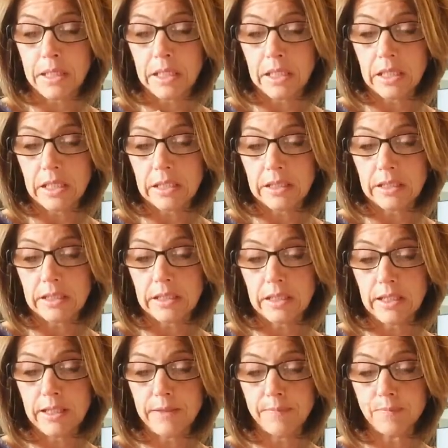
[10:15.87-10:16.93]
Let's
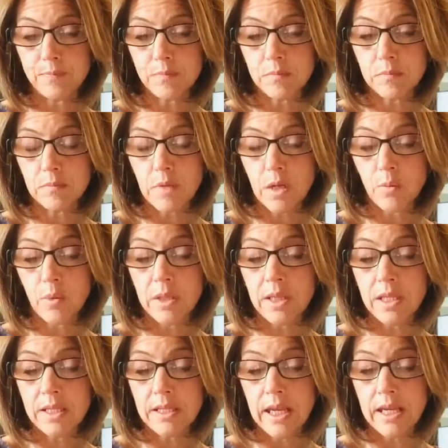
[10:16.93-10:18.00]
see what
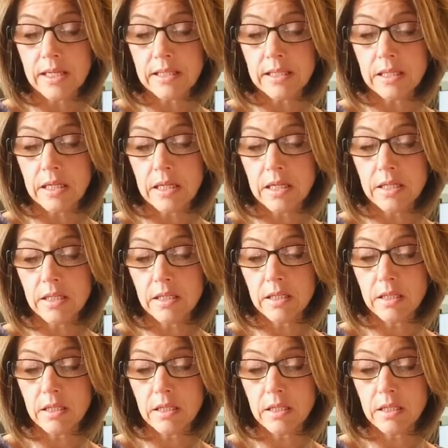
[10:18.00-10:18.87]
this has in it.